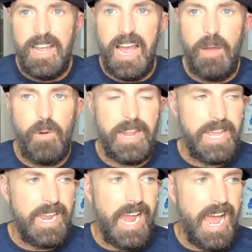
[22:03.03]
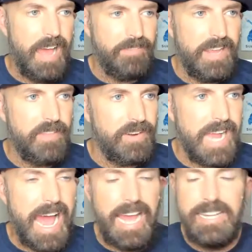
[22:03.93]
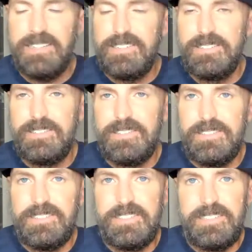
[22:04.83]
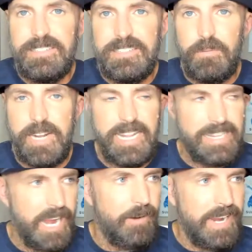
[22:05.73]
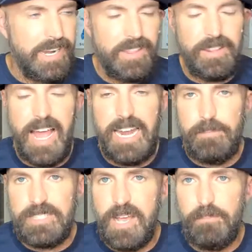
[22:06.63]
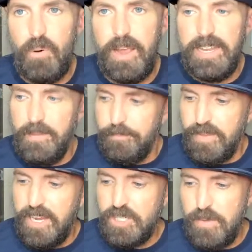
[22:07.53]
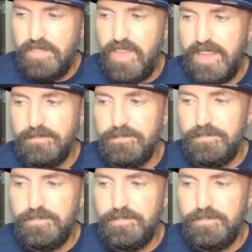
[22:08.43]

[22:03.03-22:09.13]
I want to get the other guy. I want to get Larry into the lineup at some point. Here's my thing.